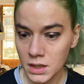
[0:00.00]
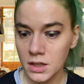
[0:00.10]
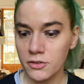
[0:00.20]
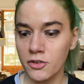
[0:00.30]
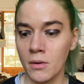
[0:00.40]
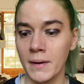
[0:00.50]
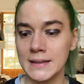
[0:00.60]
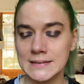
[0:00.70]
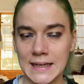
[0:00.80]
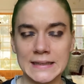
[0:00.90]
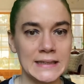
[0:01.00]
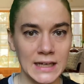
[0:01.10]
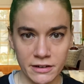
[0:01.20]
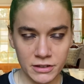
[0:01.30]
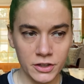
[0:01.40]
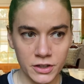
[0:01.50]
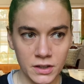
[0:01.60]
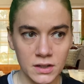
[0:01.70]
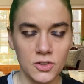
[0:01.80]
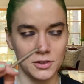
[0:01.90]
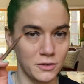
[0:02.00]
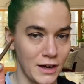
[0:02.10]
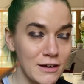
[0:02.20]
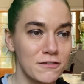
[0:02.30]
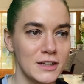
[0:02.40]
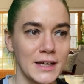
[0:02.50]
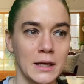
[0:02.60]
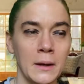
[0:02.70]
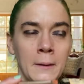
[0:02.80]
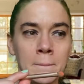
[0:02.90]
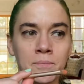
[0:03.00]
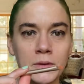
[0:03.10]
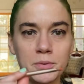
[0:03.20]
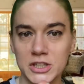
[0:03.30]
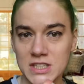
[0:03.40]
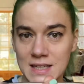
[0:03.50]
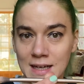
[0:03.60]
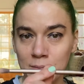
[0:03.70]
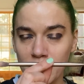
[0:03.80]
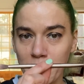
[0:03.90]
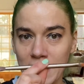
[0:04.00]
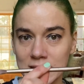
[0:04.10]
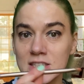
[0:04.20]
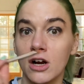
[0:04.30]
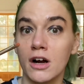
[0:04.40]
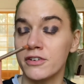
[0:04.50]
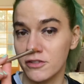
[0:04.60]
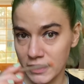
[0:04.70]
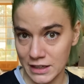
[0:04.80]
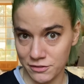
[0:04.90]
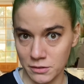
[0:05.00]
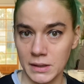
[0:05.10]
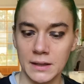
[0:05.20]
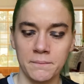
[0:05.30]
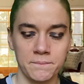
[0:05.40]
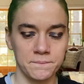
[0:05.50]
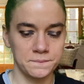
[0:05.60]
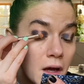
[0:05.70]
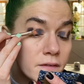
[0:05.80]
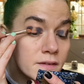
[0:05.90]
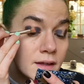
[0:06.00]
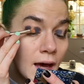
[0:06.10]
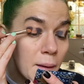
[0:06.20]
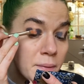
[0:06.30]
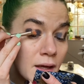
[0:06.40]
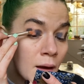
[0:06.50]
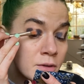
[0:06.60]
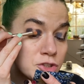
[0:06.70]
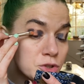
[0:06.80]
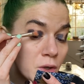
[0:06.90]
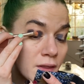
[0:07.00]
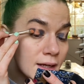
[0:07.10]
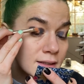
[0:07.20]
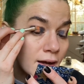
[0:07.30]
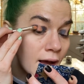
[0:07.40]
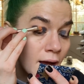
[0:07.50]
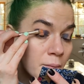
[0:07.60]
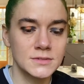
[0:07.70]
for my daily livelihood. So I feel like brushes that come with palettes are often fine for me, as the happy amateur that I am.